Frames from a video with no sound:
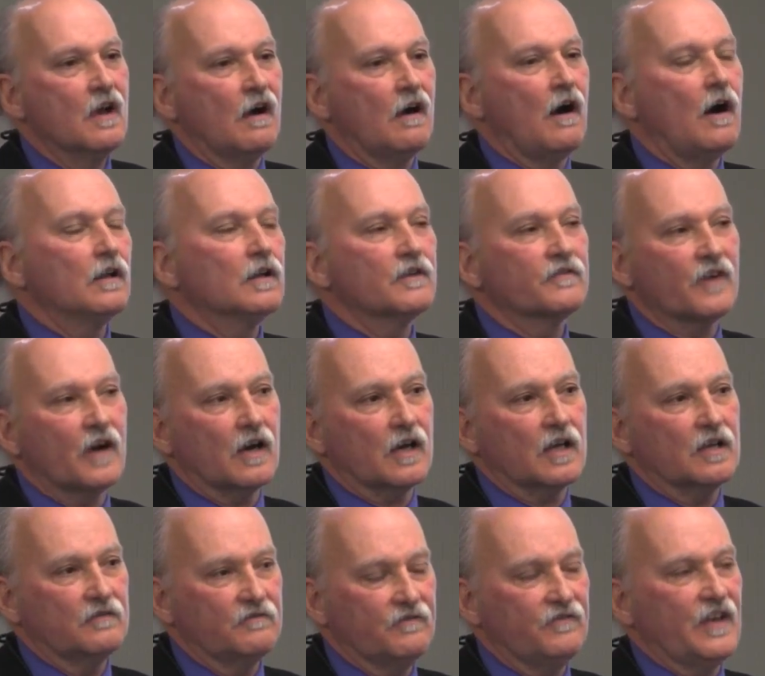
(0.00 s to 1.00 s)
All of our
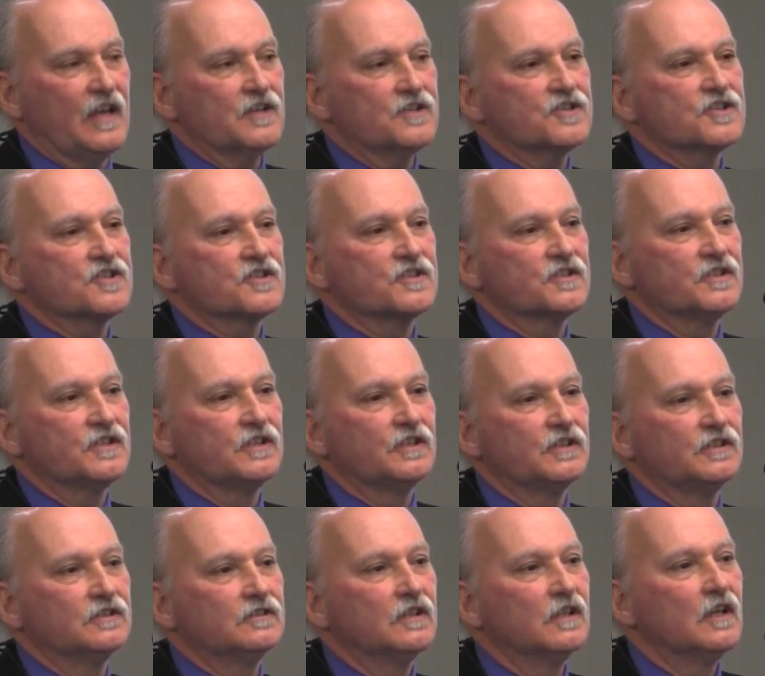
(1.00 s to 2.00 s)

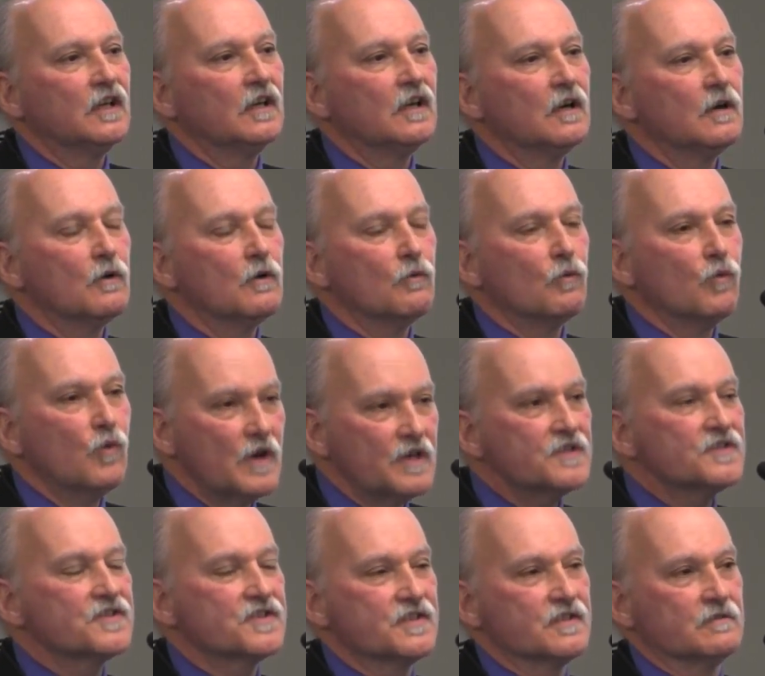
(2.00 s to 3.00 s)
conventional
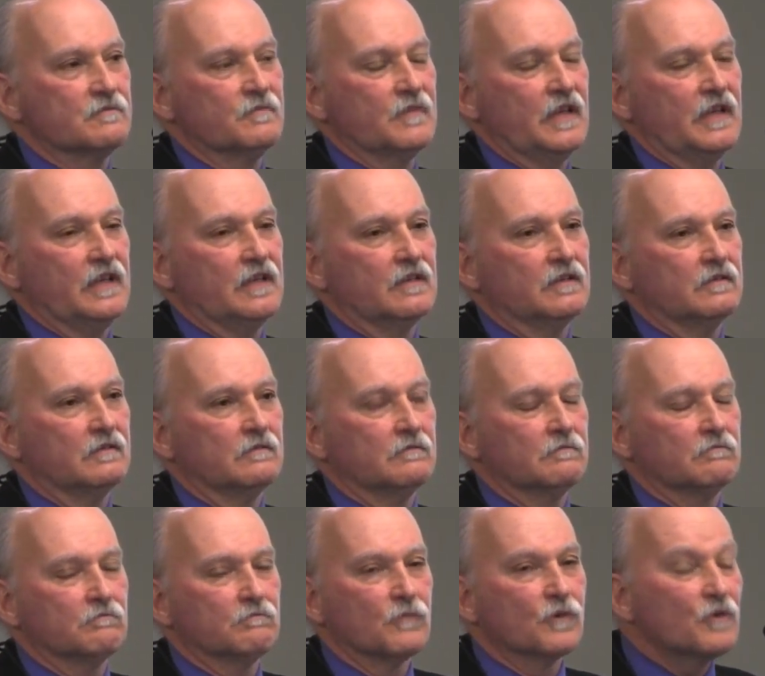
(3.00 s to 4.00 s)
wisdom
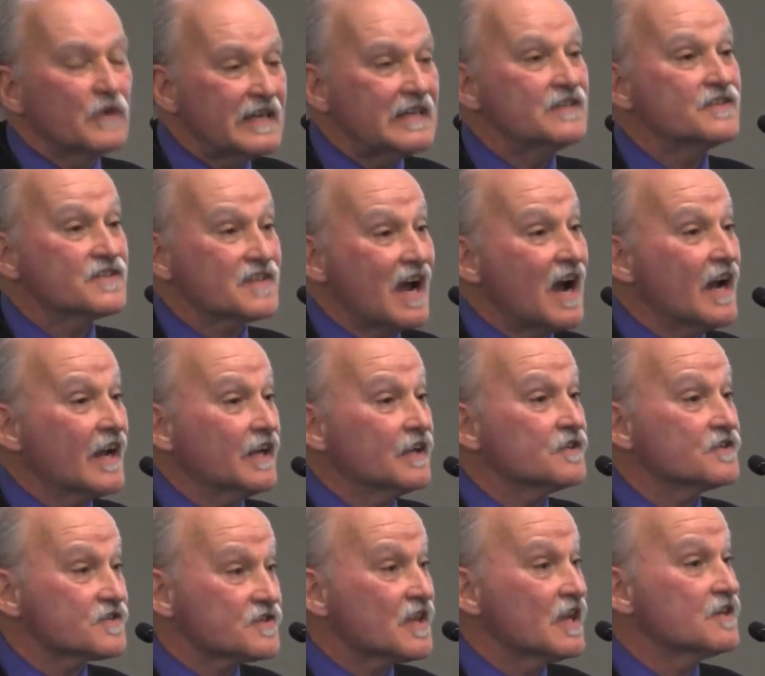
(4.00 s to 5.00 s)
in marine
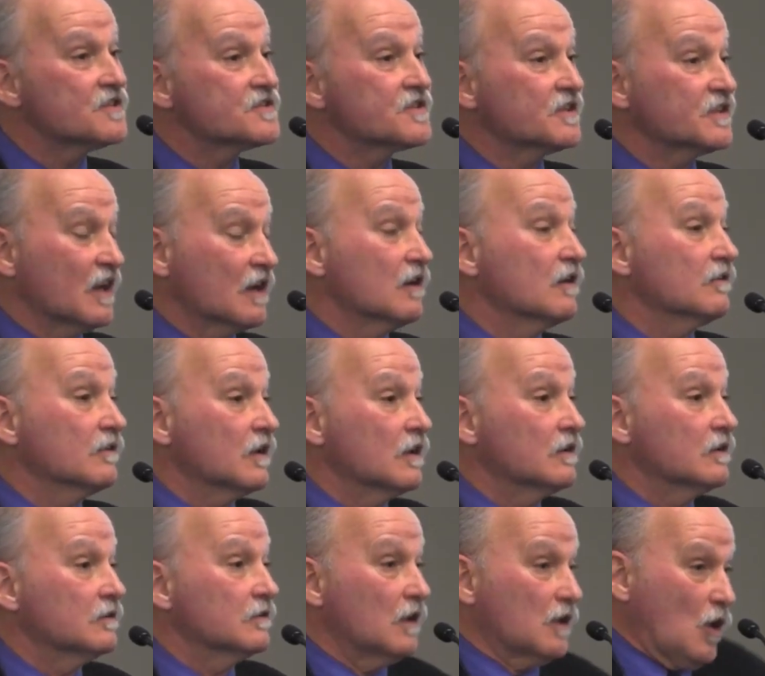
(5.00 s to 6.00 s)
science says that they're
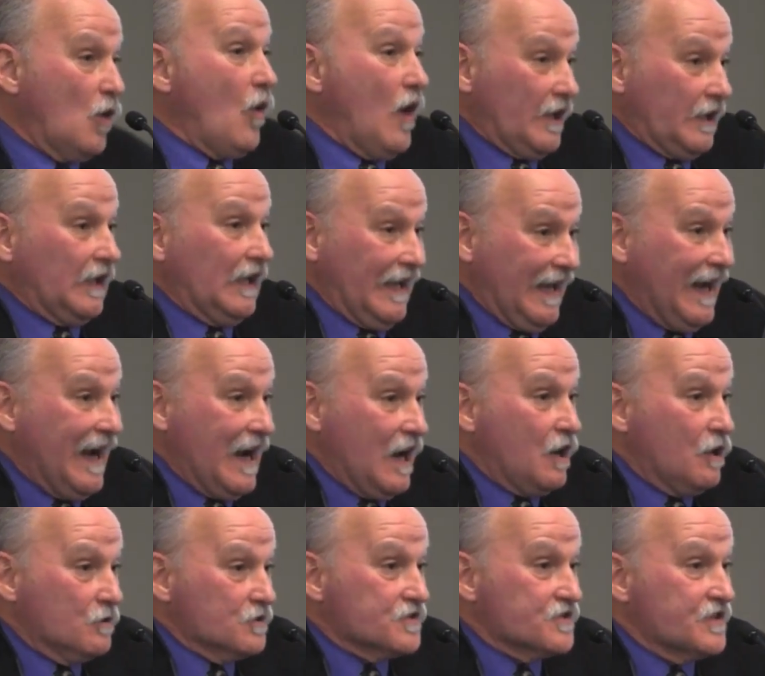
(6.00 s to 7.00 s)
aquatic
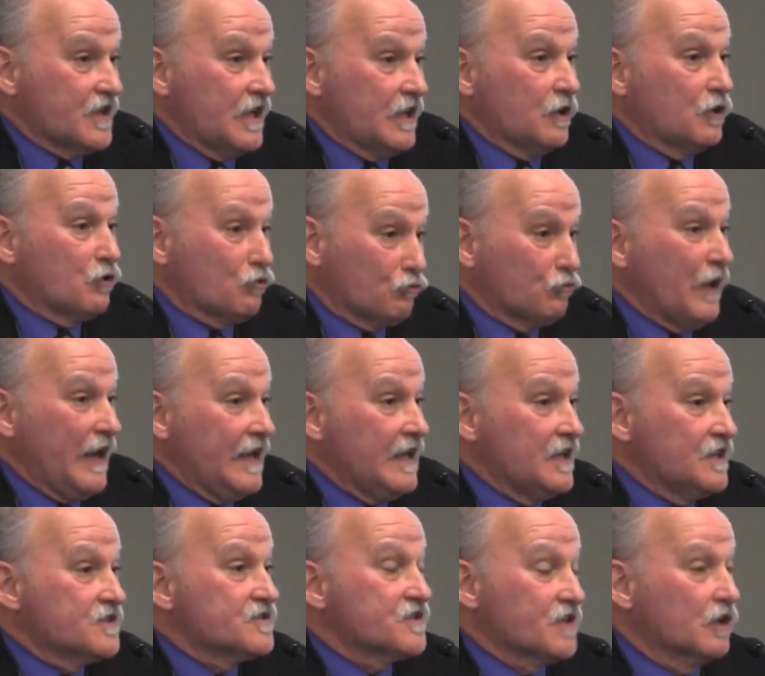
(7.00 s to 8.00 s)
cows. They
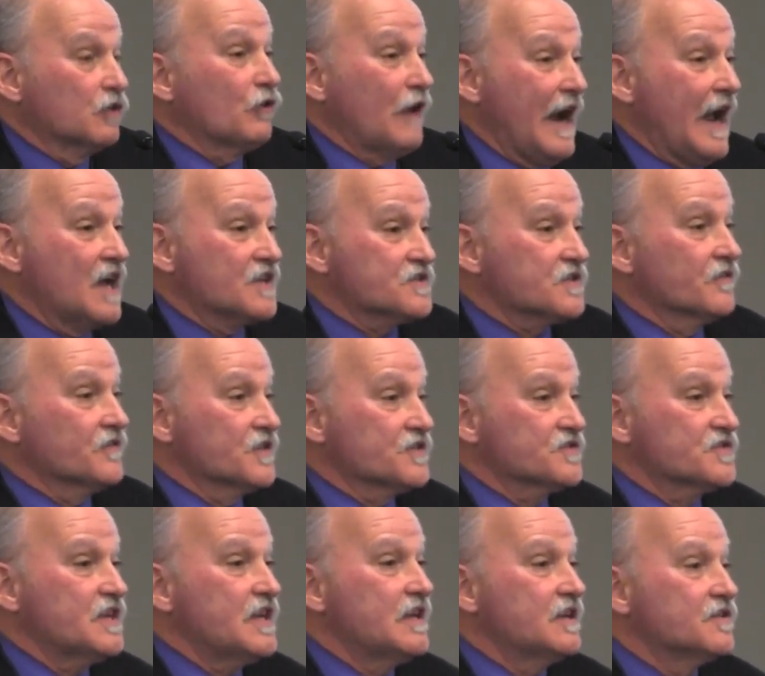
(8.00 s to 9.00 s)
graze the grass of the
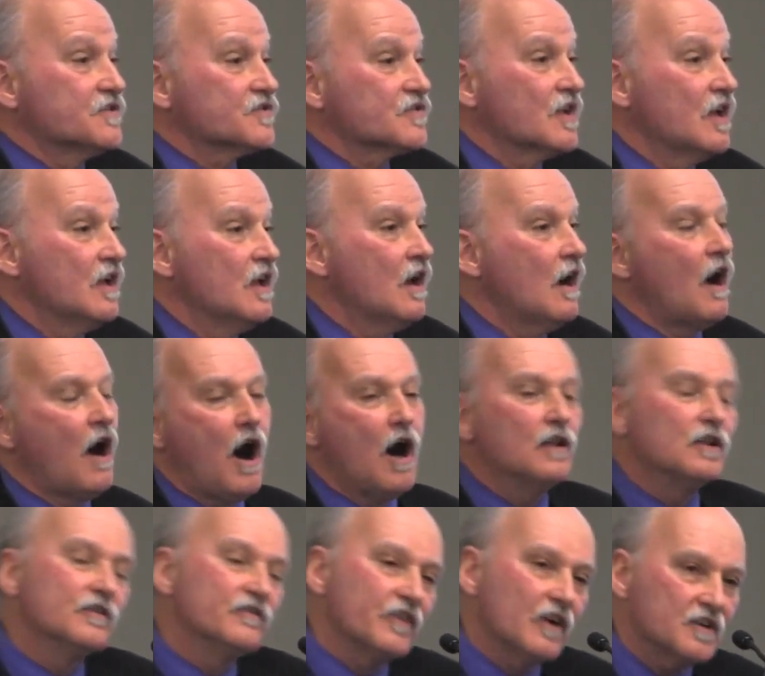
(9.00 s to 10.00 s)
seas.
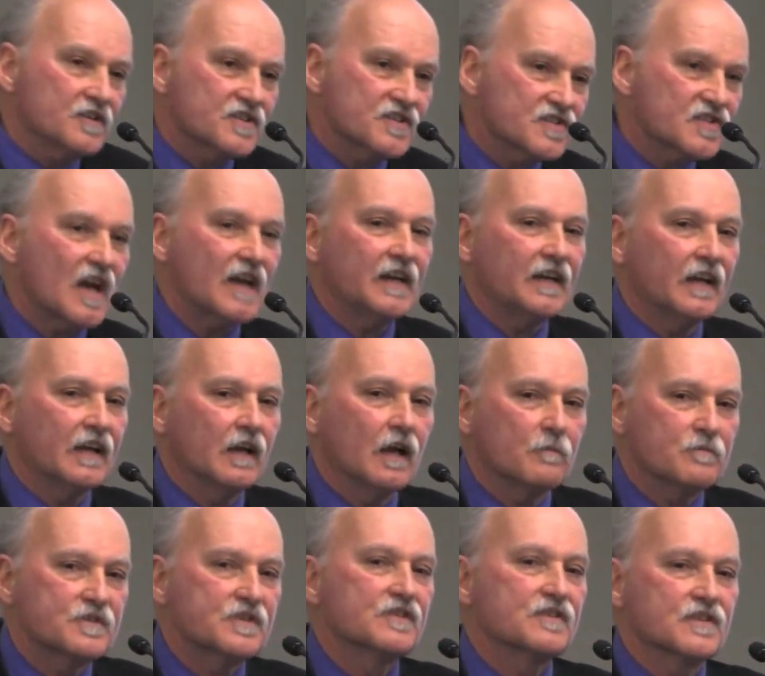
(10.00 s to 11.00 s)
All of our siting
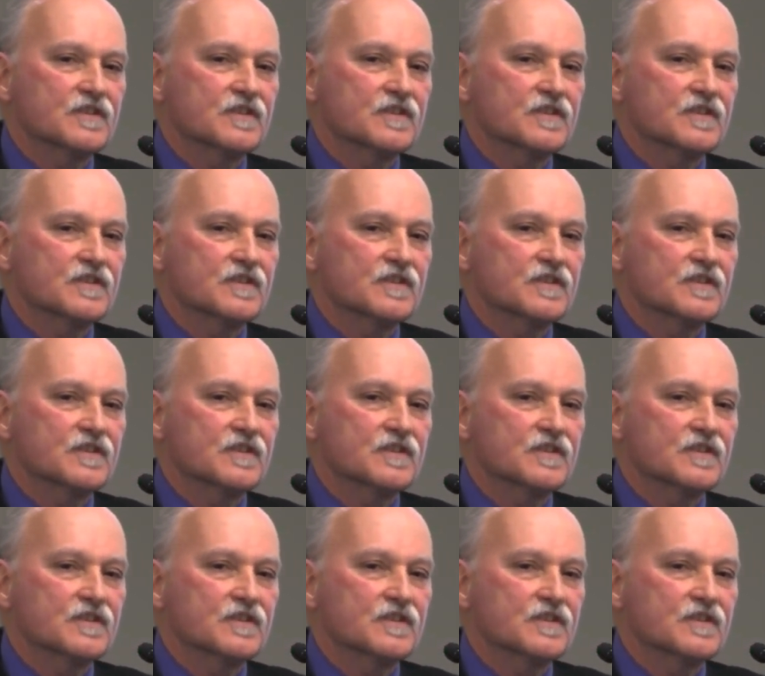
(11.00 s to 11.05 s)
up to